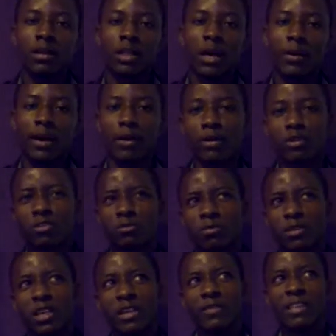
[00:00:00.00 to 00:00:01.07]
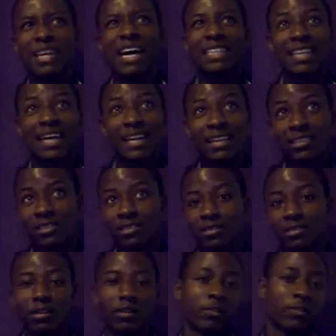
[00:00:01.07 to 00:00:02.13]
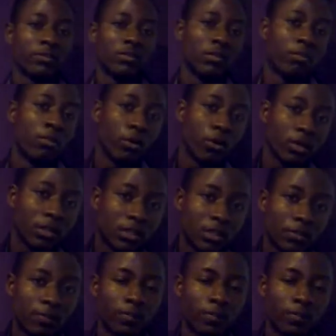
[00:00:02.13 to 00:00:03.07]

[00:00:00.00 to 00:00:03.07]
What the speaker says: Now we are going to be giving analysis of the blood,